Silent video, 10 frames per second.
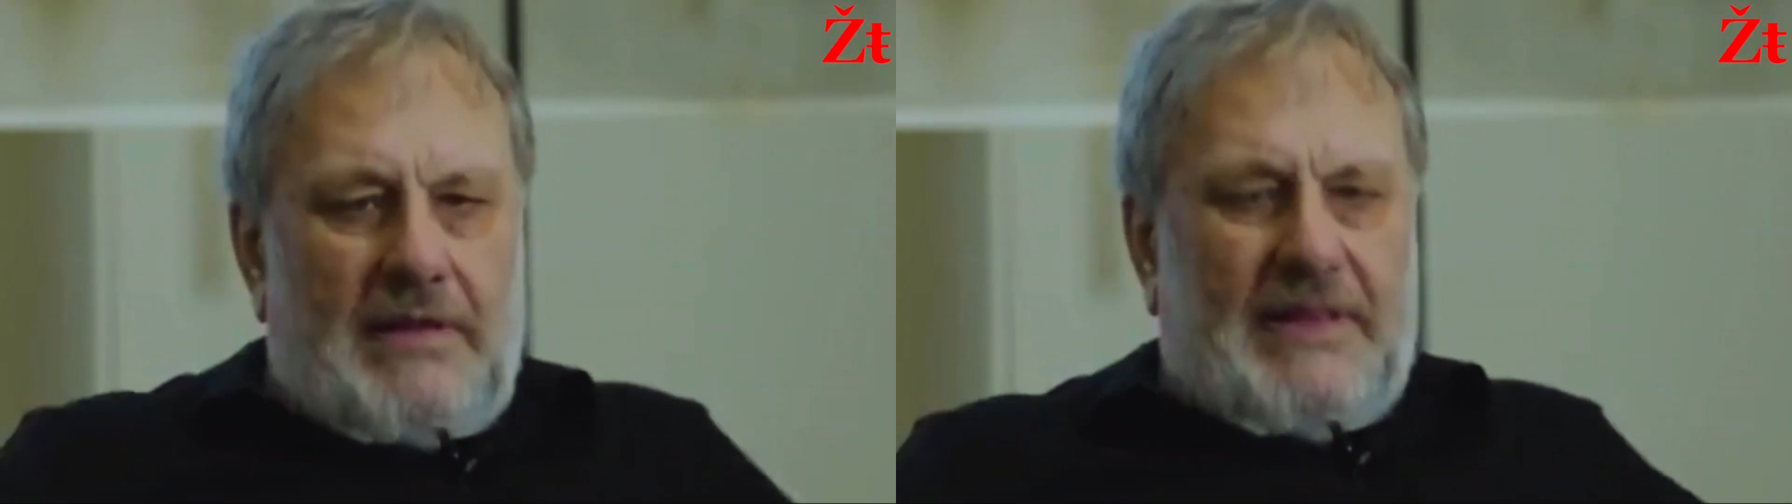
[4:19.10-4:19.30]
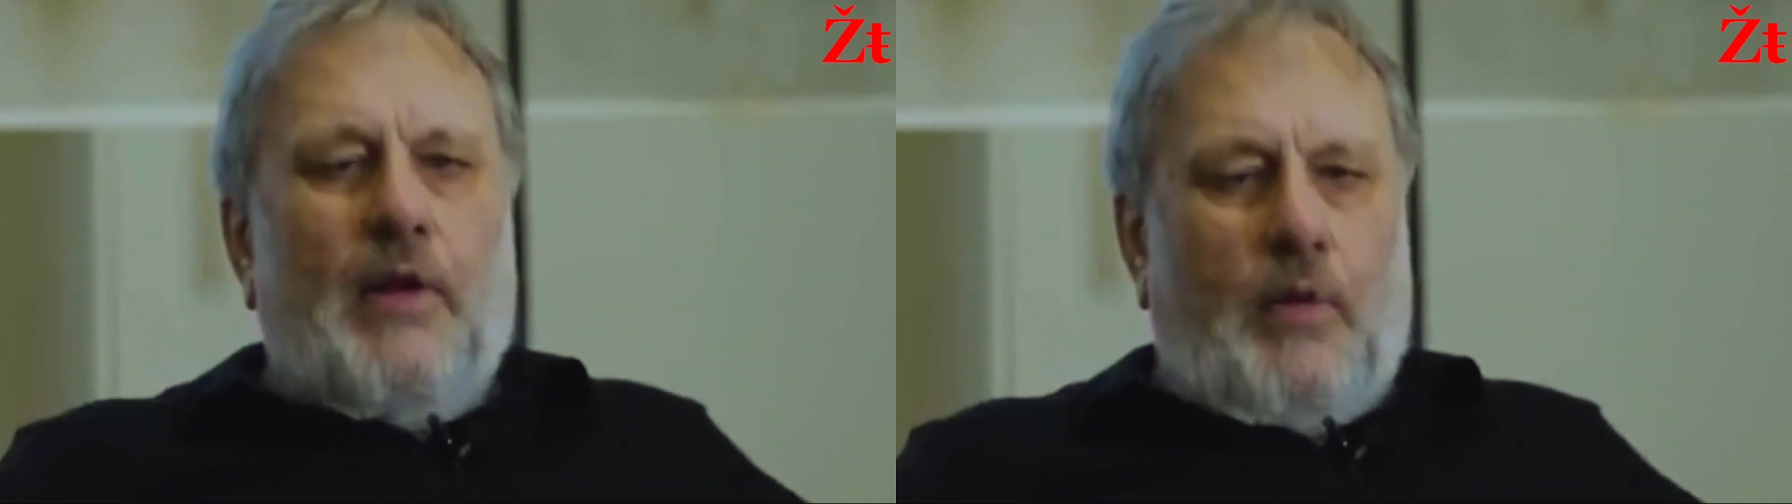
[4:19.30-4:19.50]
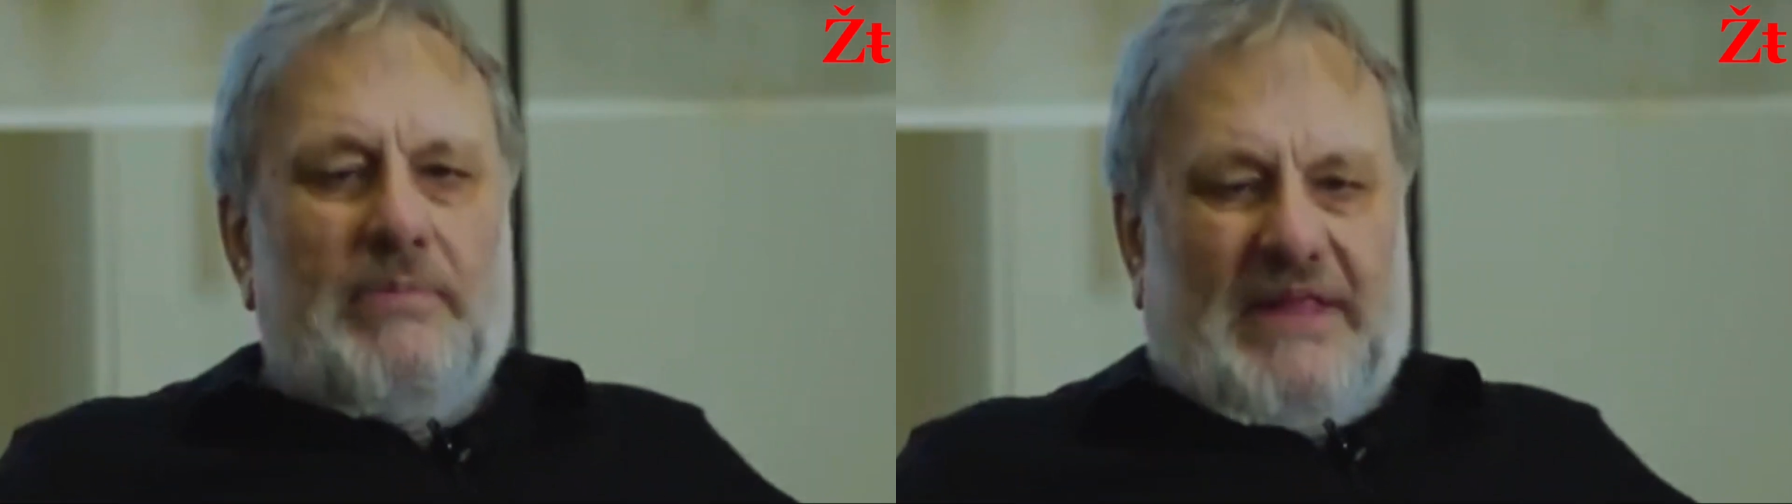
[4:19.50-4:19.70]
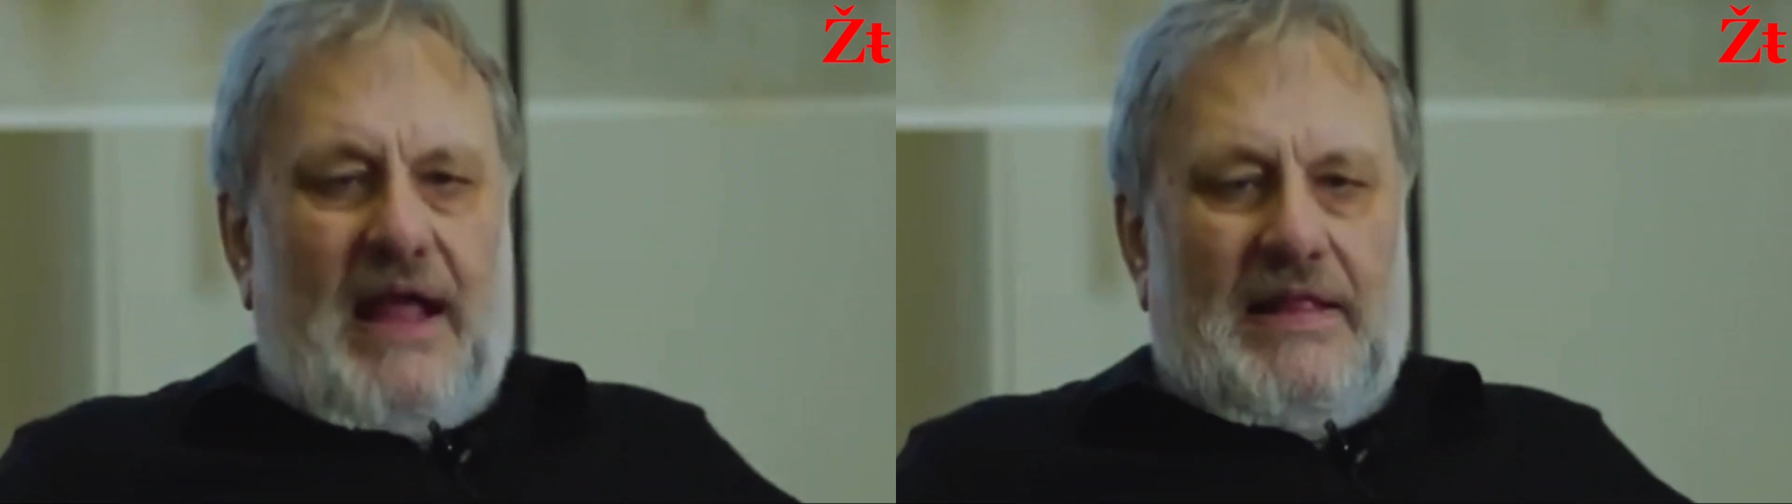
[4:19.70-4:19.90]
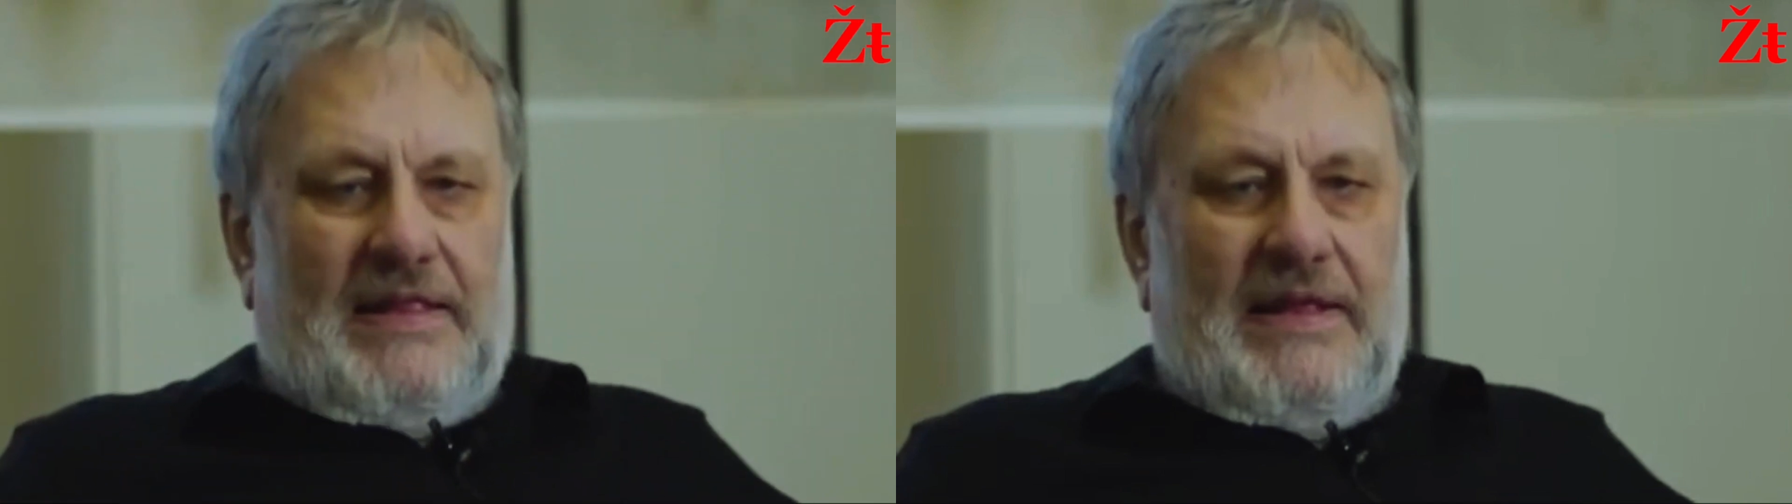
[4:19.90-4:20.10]

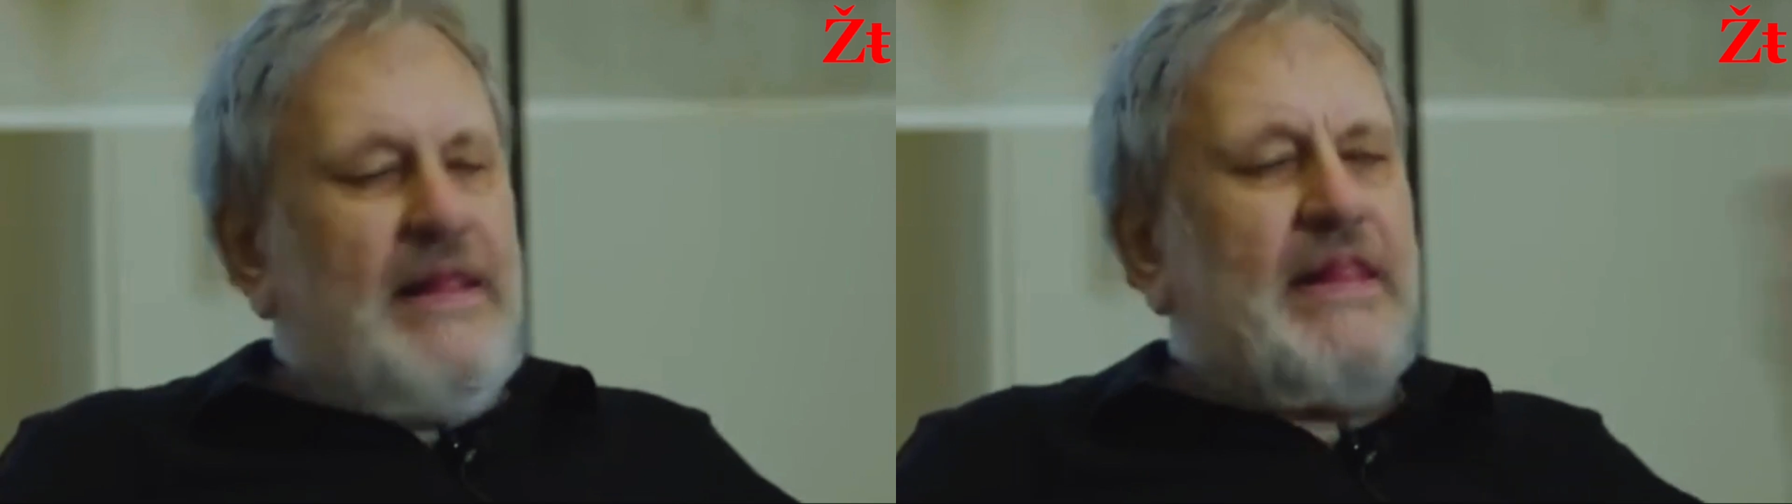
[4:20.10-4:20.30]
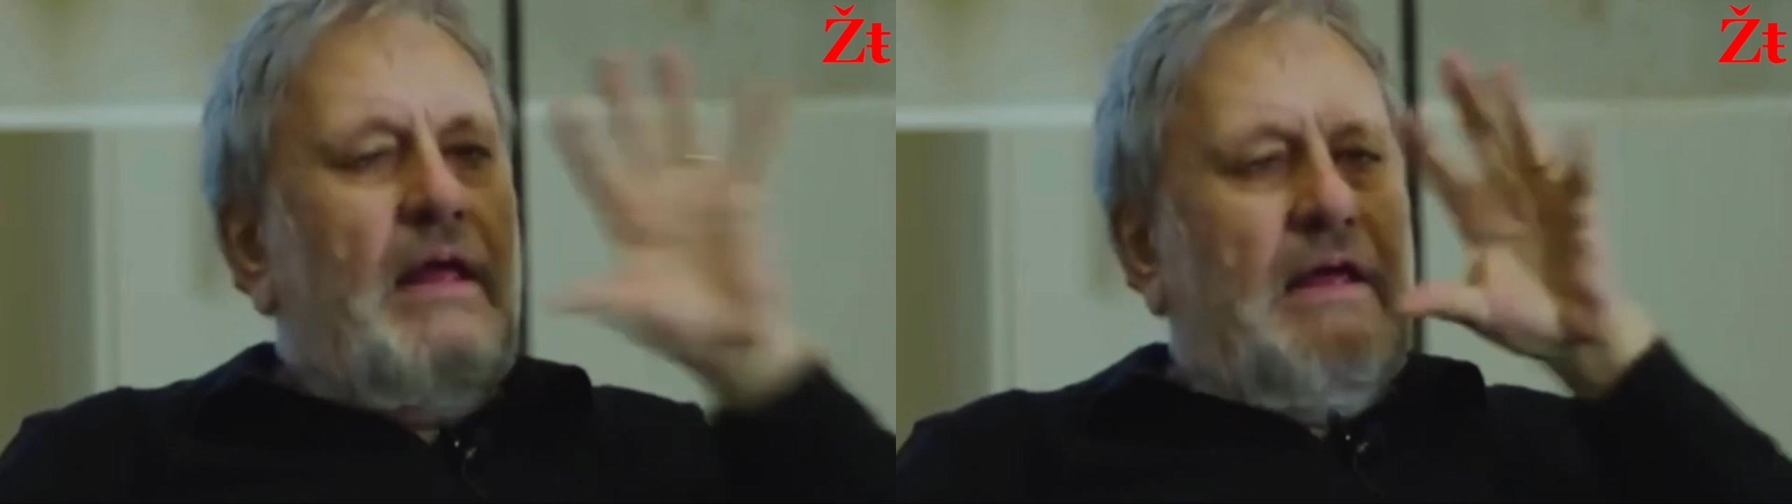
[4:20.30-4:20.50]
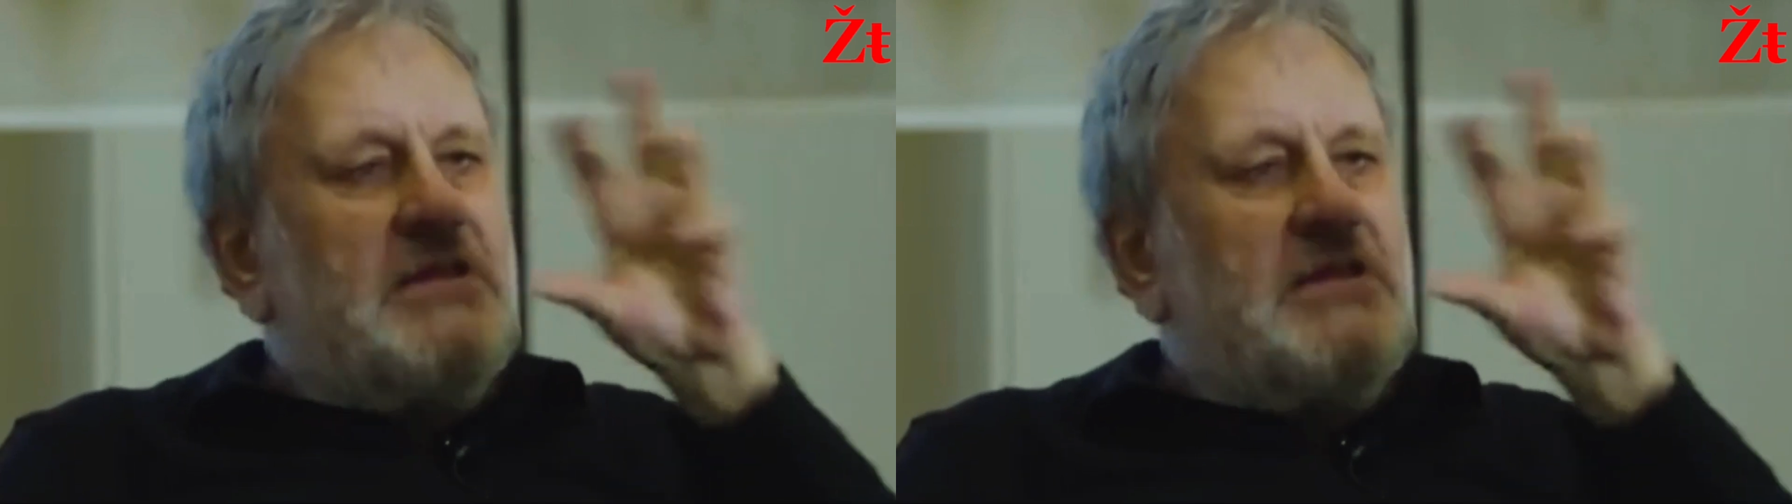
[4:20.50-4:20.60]
circumstances,